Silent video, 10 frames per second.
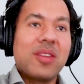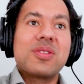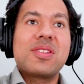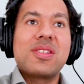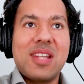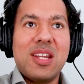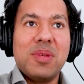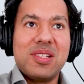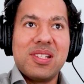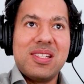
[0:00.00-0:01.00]
other
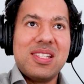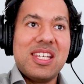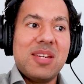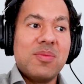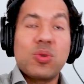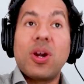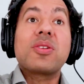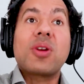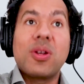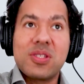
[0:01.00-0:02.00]
sustainability teams or
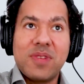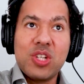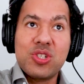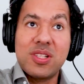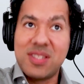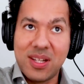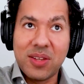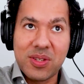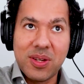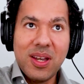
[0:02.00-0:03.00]
other conservationists in
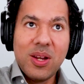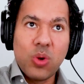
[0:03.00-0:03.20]
other